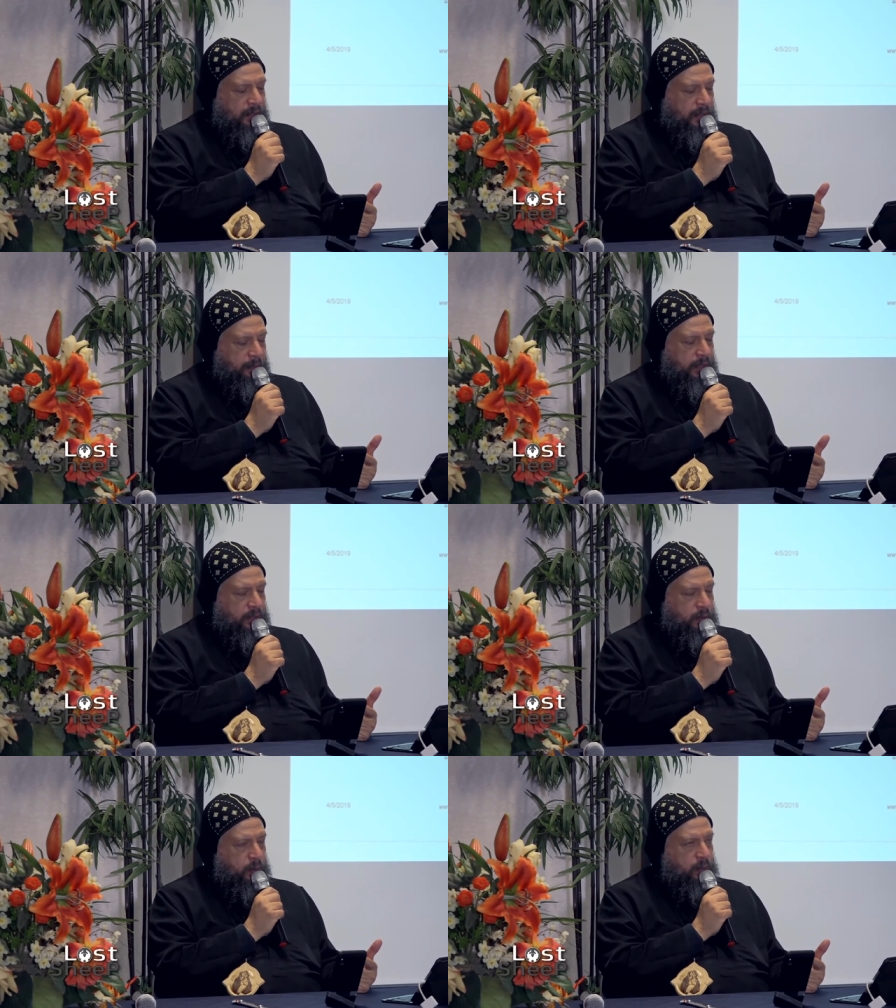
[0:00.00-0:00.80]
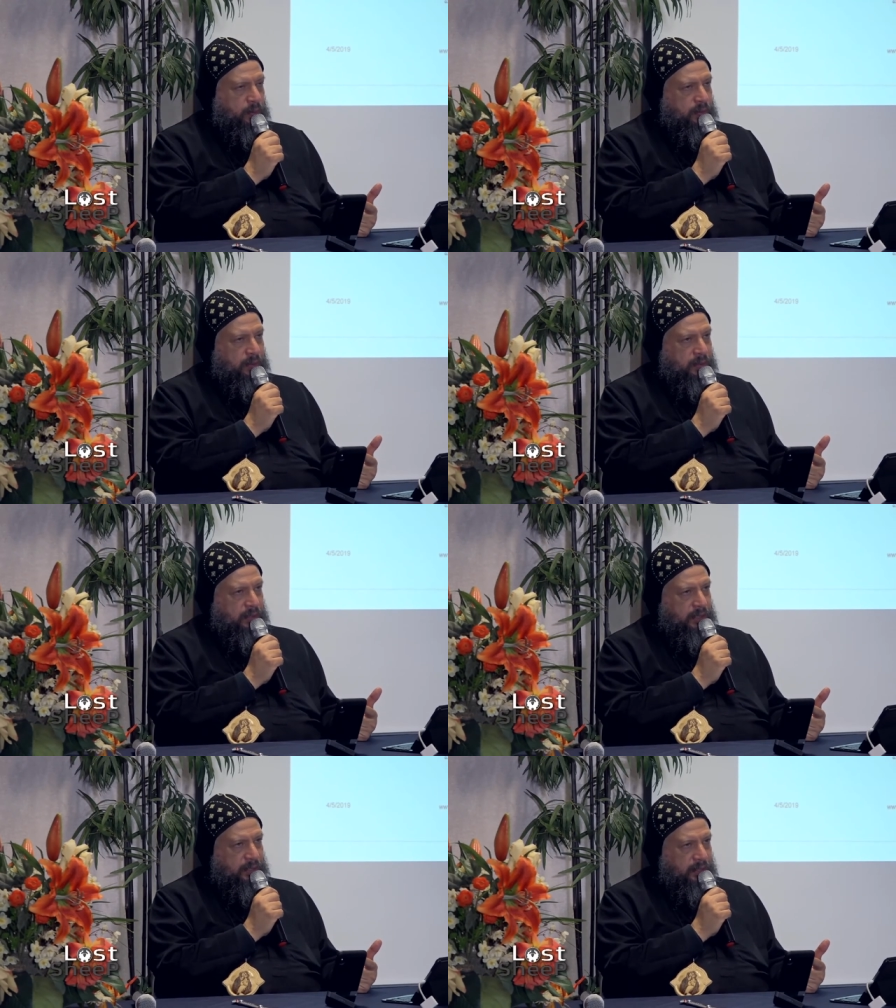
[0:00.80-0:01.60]
Number two,
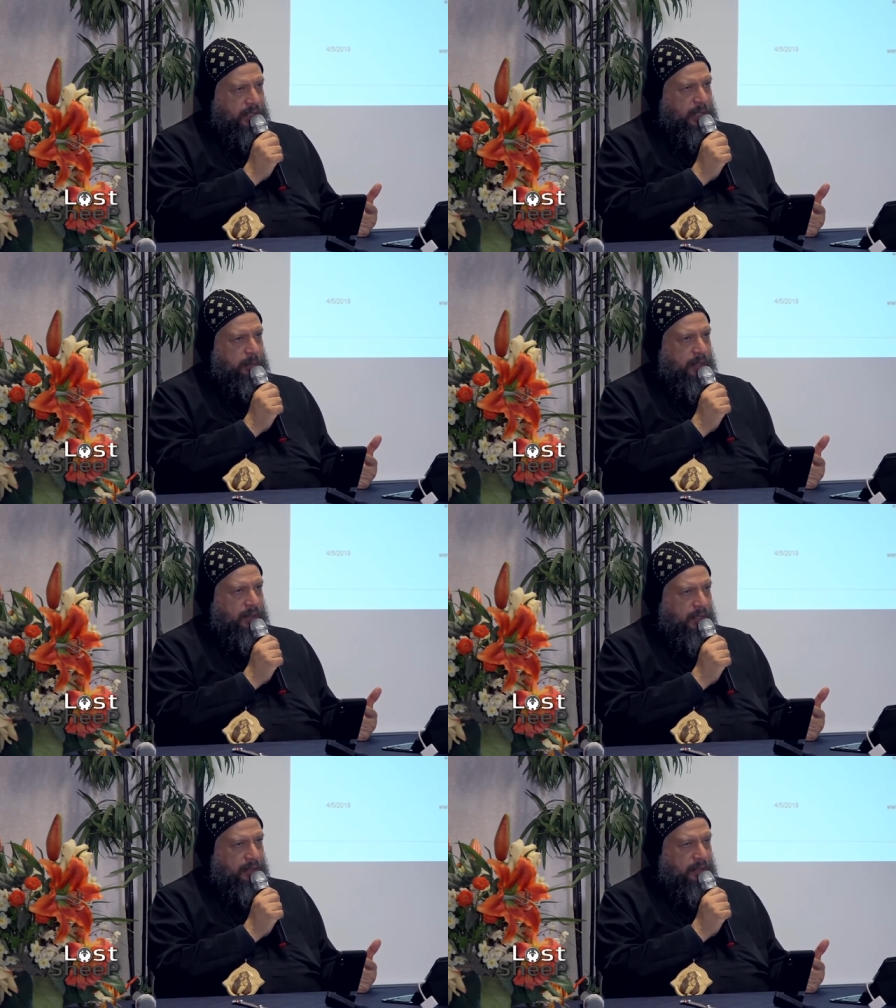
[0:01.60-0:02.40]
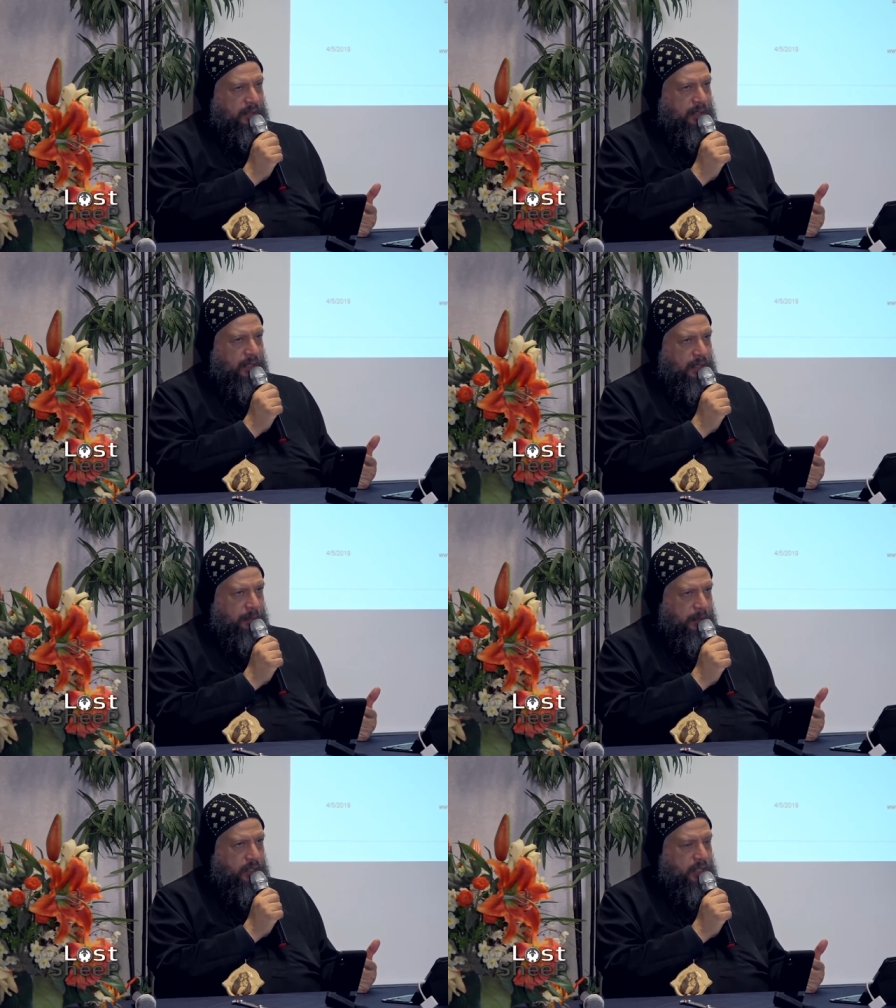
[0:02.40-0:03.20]
keeping the eternal
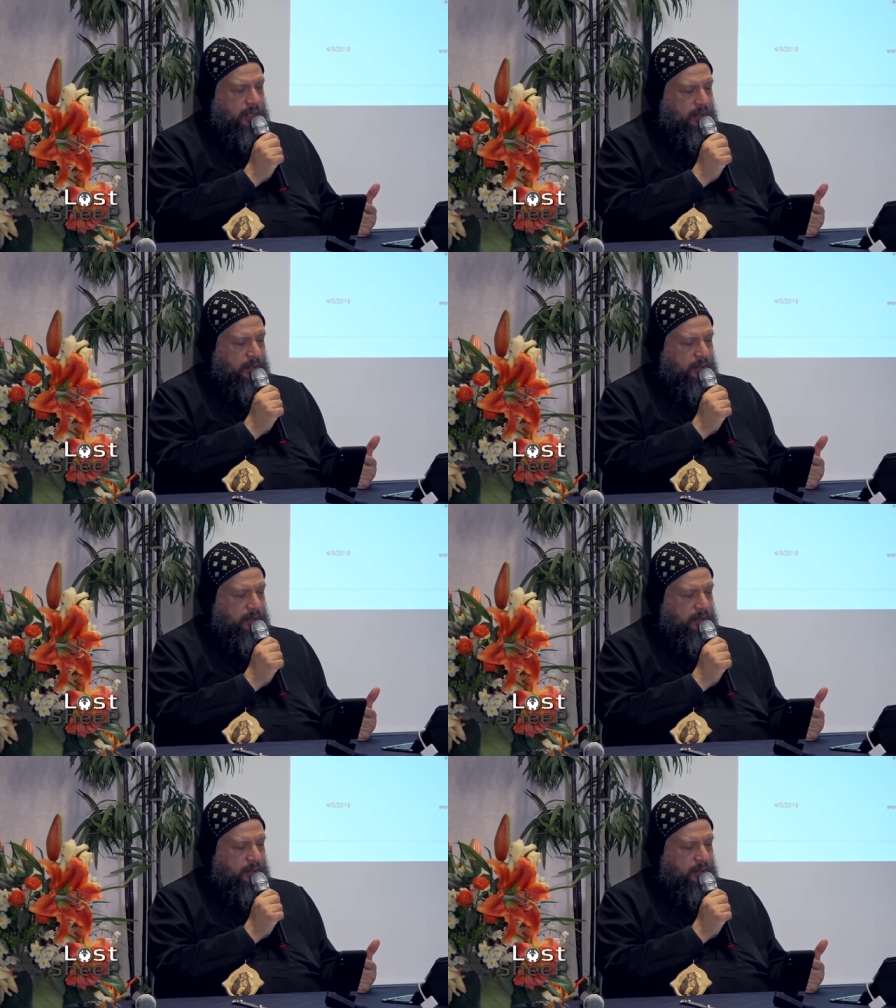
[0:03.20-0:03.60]
dimension.